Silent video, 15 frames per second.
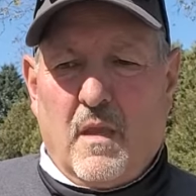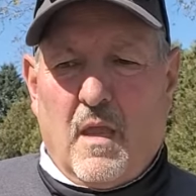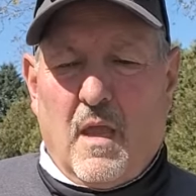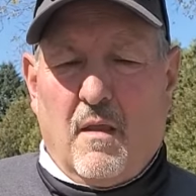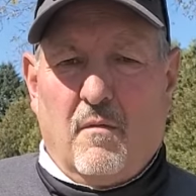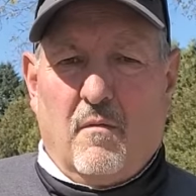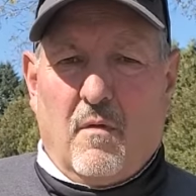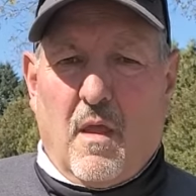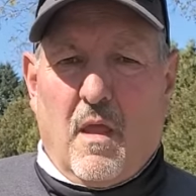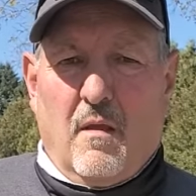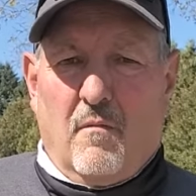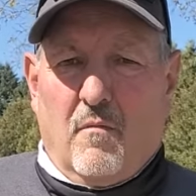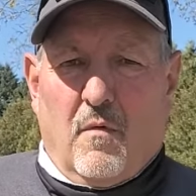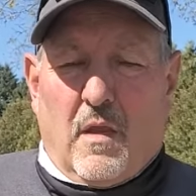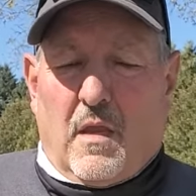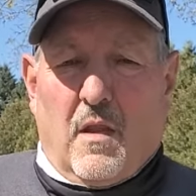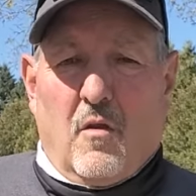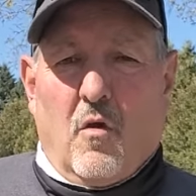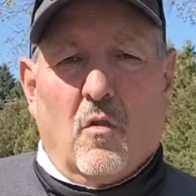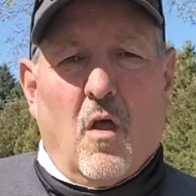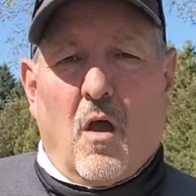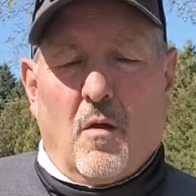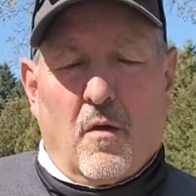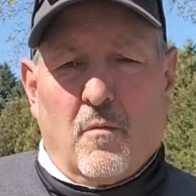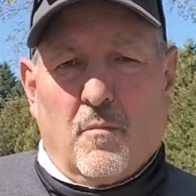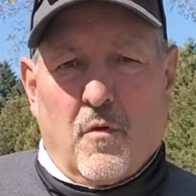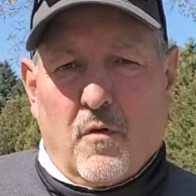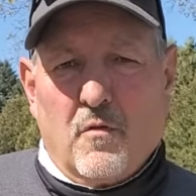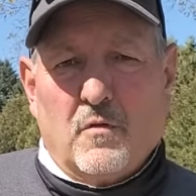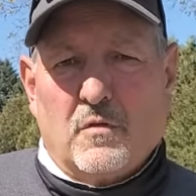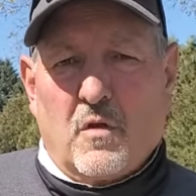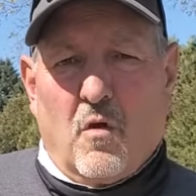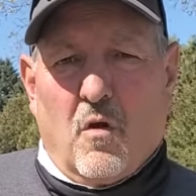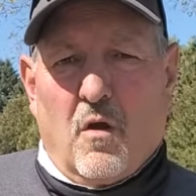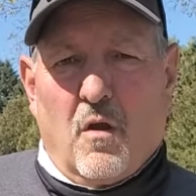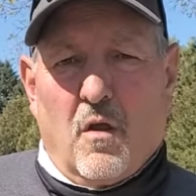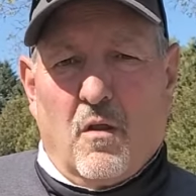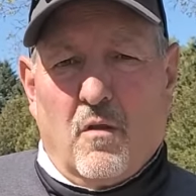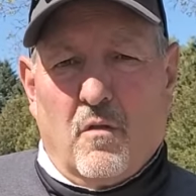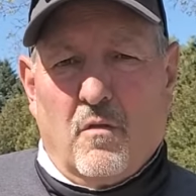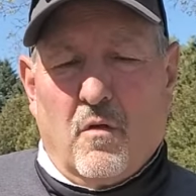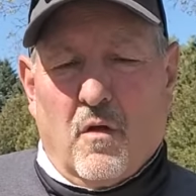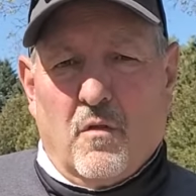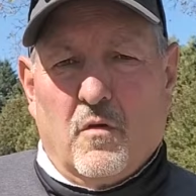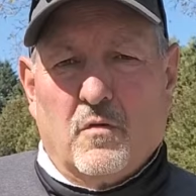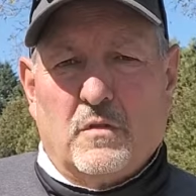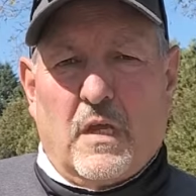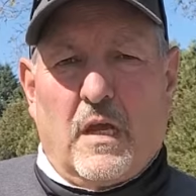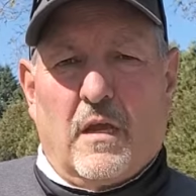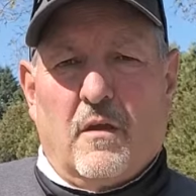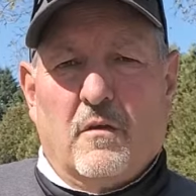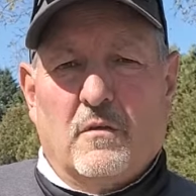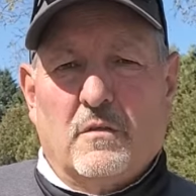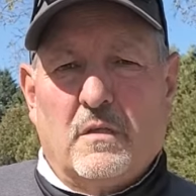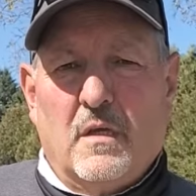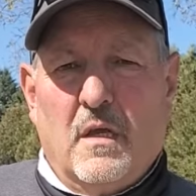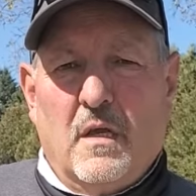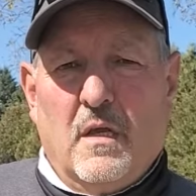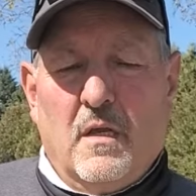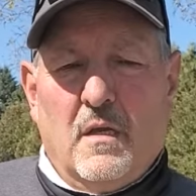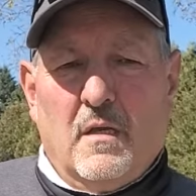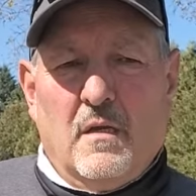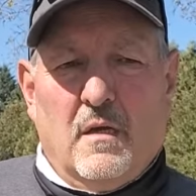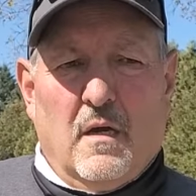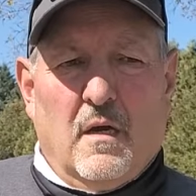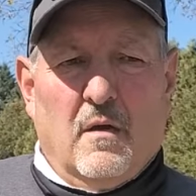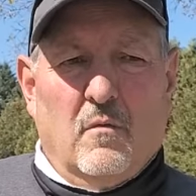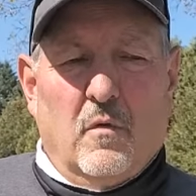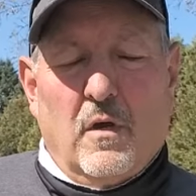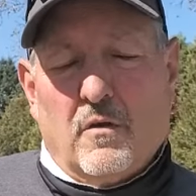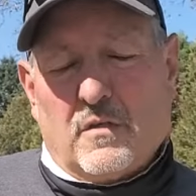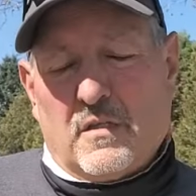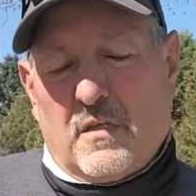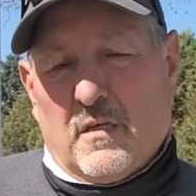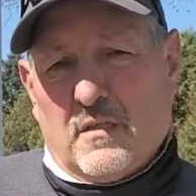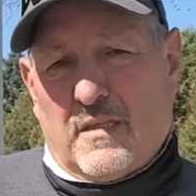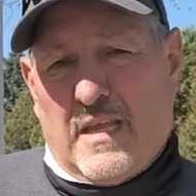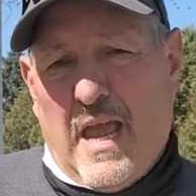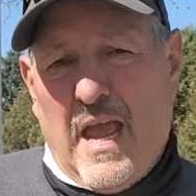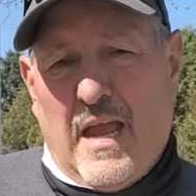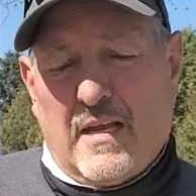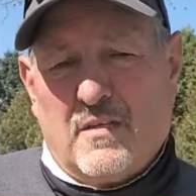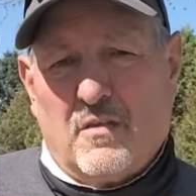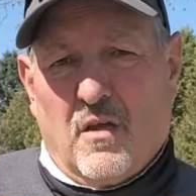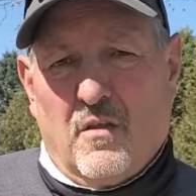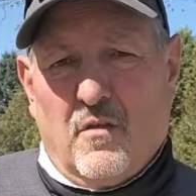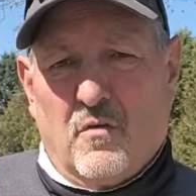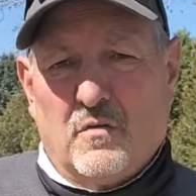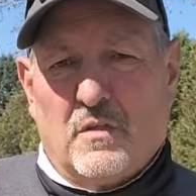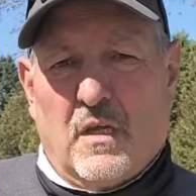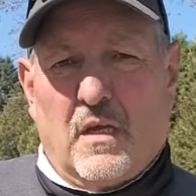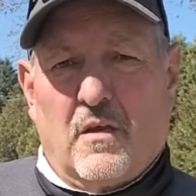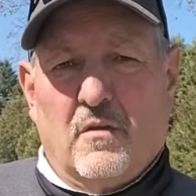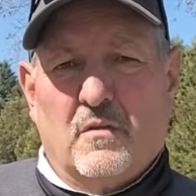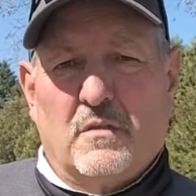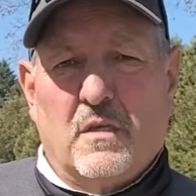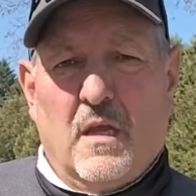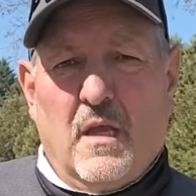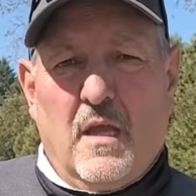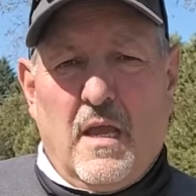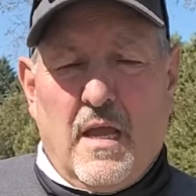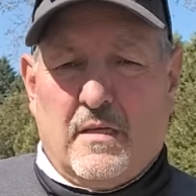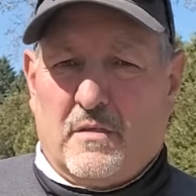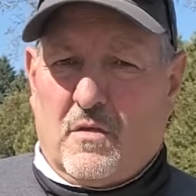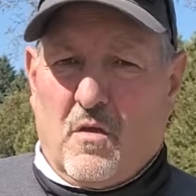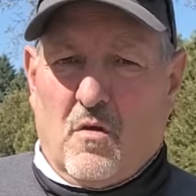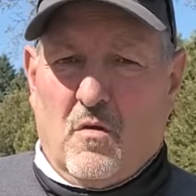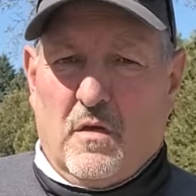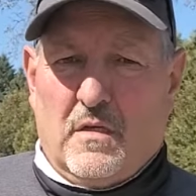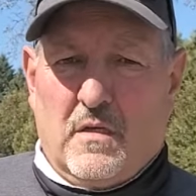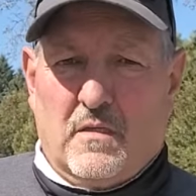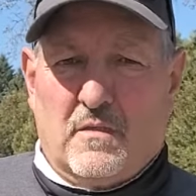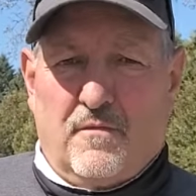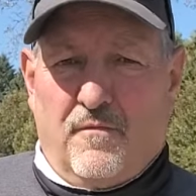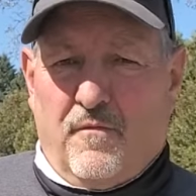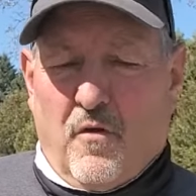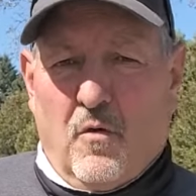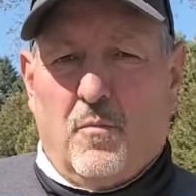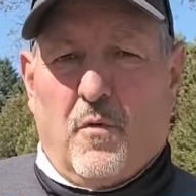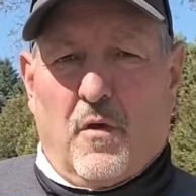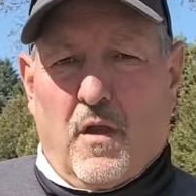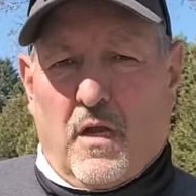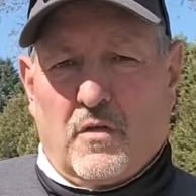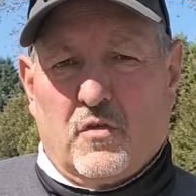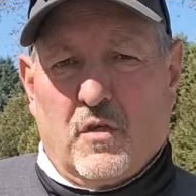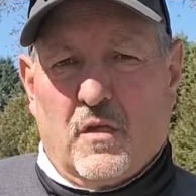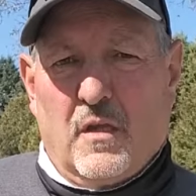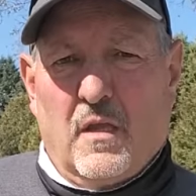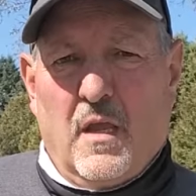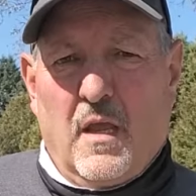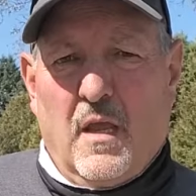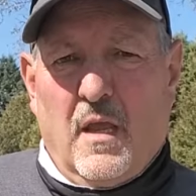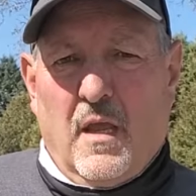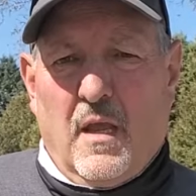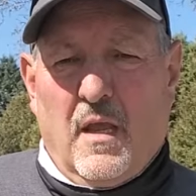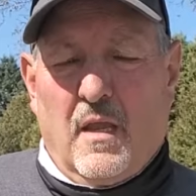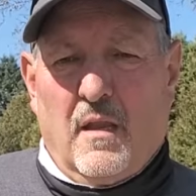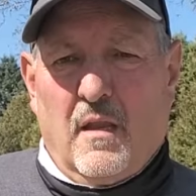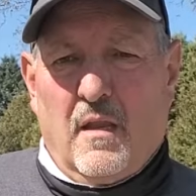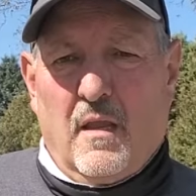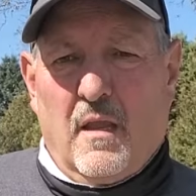and we can no longer produce corn on those acres. We are still taxed on those acres as though it is full production and